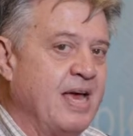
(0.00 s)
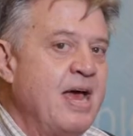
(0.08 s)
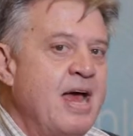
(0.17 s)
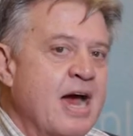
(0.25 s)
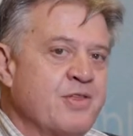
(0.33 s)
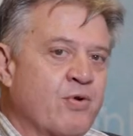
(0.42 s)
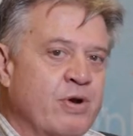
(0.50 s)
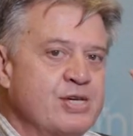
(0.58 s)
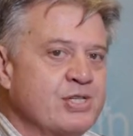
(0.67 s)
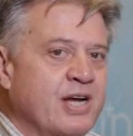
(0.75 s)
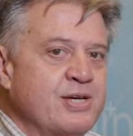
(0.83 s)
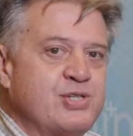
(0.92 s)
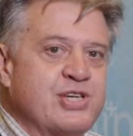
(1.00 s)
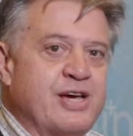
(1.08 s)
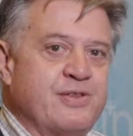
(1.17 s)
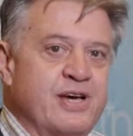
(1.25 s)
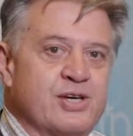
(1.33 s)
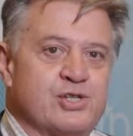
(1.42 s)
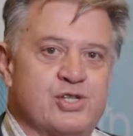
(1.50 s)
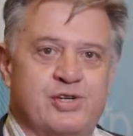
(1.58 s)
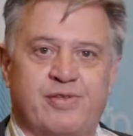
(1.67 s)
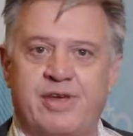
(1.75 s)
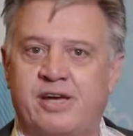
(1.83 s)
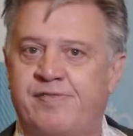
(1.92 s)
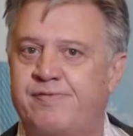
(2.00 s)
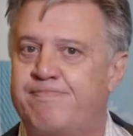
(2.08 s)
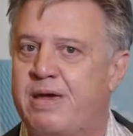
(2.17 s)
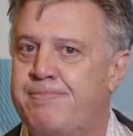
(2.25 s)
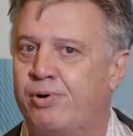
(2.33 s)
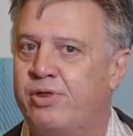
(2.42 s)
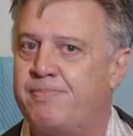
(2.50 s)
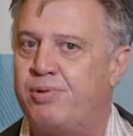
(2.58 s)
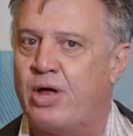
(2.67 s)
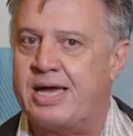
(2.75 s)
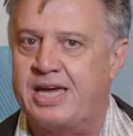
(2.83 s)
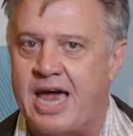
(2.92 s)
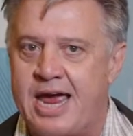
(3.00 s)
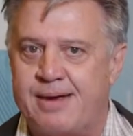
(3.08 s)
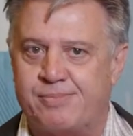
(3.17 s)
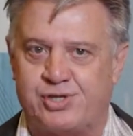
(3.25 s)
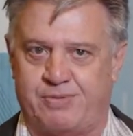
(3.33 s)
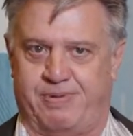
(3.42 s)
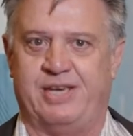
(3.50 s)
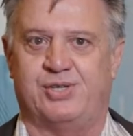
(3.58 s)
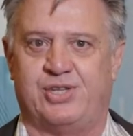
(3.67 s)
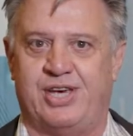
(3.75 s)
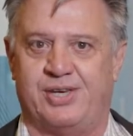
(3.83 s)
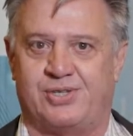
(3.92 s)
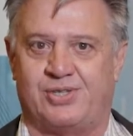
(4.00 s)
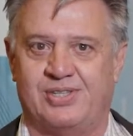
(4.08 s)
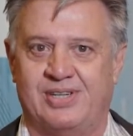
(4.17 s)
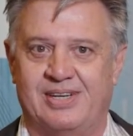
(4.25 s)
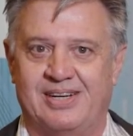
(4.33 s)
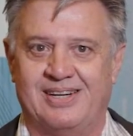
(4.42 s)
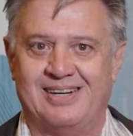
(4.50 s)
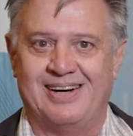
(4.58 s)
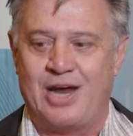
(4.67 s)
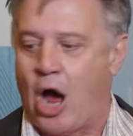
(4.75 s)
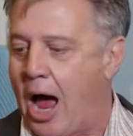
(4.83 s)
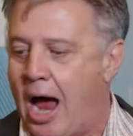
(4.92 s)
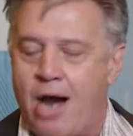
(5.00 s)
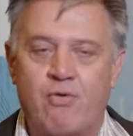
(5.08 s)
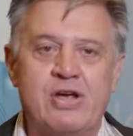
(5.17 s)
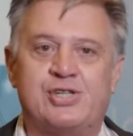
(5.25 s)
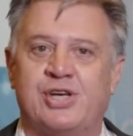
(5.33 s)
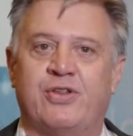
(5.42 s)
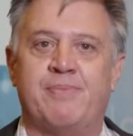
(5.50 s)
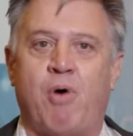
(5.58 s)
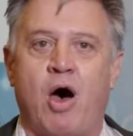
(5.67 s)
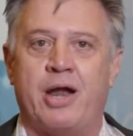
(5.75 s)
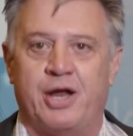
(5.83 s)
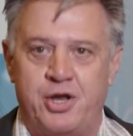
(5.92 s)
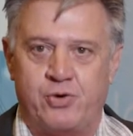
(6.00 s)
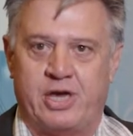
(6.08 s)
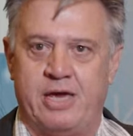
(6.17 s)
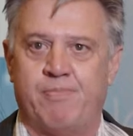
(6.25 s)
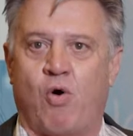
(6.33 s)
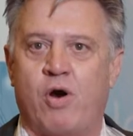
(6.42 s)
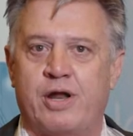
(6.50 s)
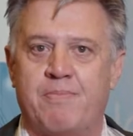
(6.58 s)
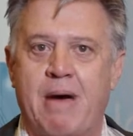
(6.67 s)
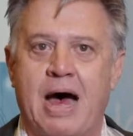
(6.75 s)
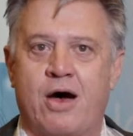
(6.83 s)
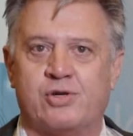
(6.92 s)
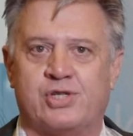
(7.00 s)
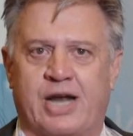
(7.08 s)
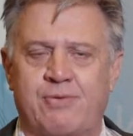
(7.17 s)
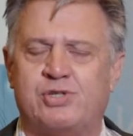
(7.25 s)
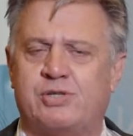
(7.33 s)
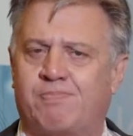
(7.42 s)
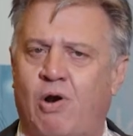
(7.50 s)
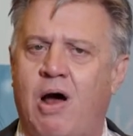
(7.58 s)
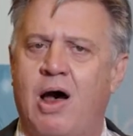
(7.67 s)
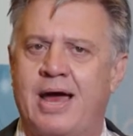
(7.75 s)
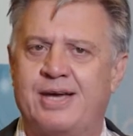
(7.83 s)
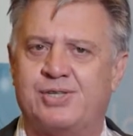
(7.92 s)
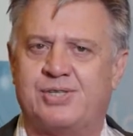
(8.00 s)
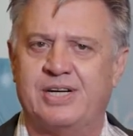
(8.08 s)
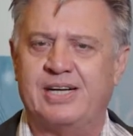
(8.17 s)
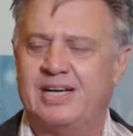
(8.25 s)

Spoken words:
And the reason I say this is you think of people that play games on PCs. I recently bought a new keyboard and mouse, and I was surprised that